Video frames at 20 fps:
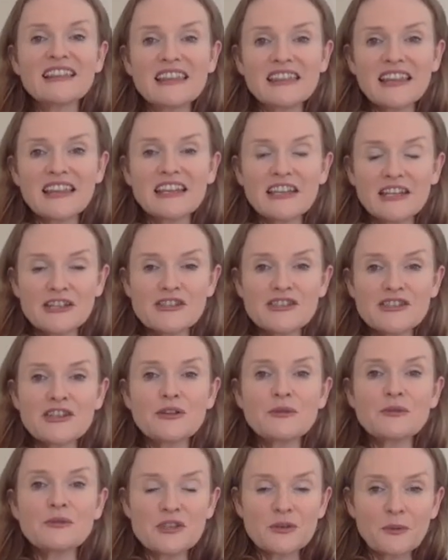that they can
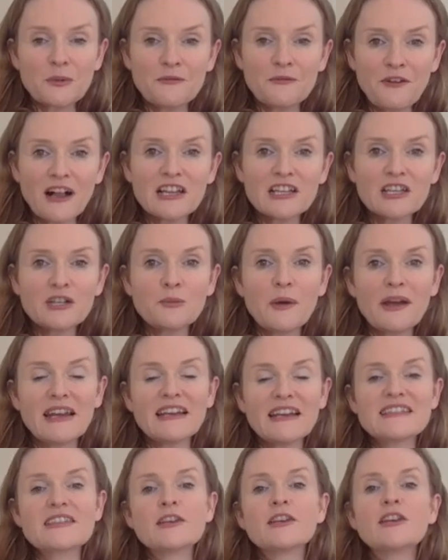do to evaluate